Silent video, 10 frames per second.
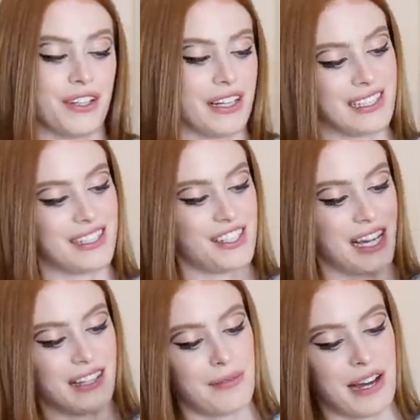and you guys can
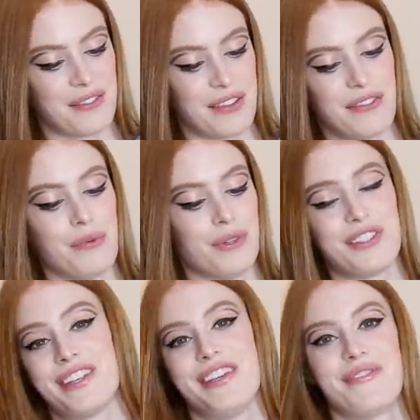check them out if you
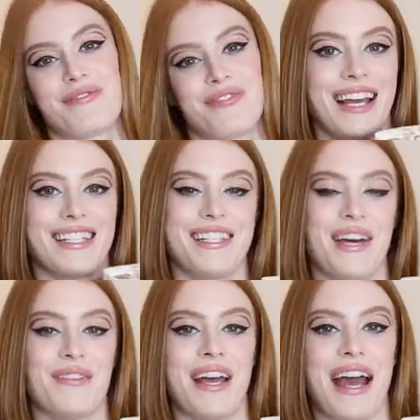want to. Next
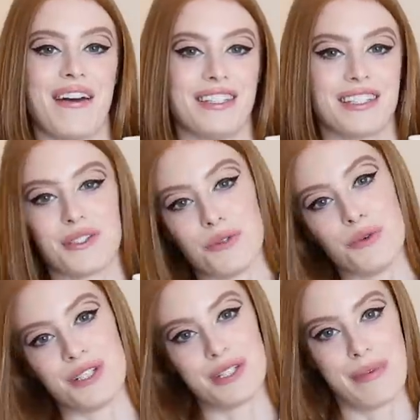up, I have this
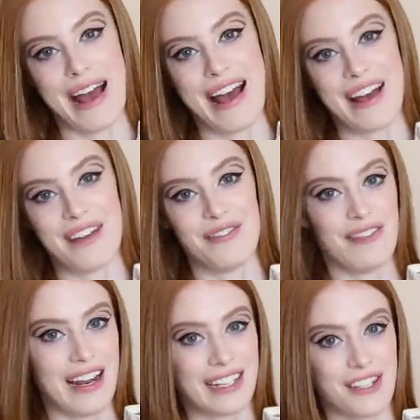gorgeous pair of
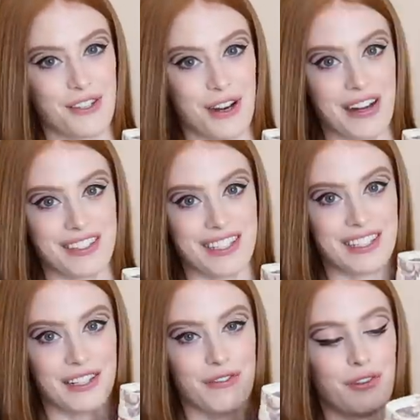flared
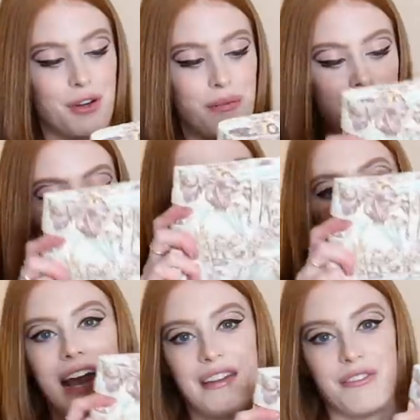trousers from
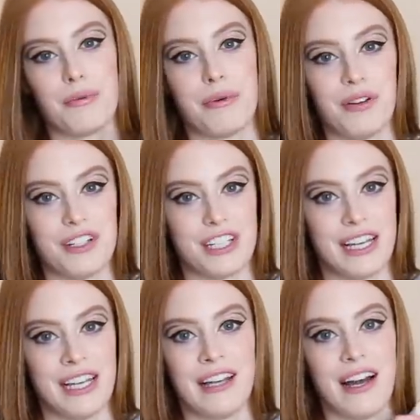
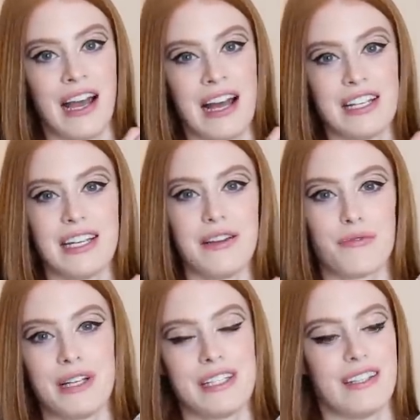Anthropologie. I actually
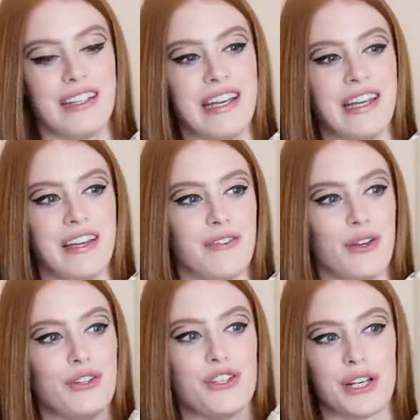recently have
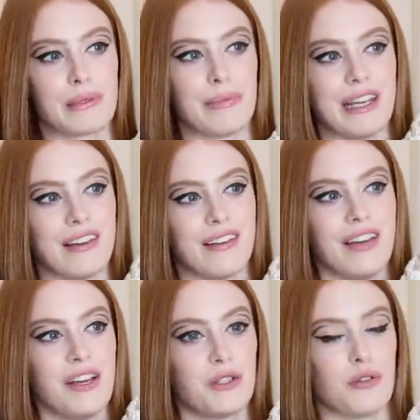only just been
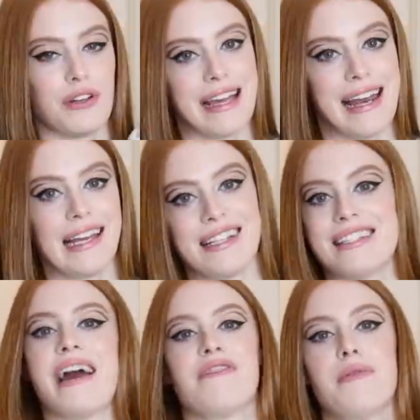sort of getting
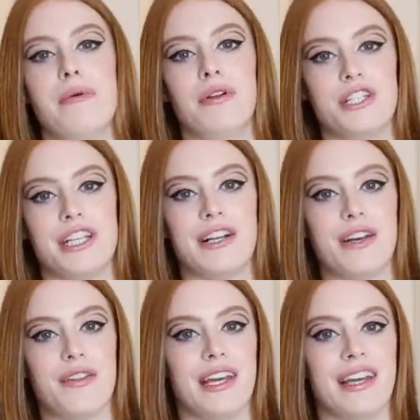into Anthropologie
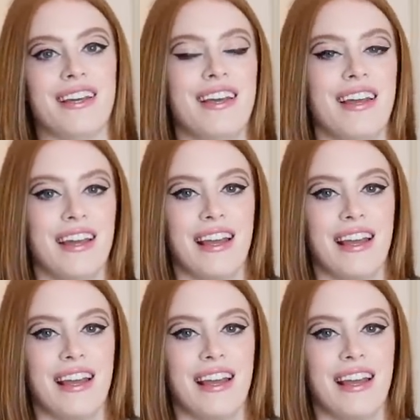clothing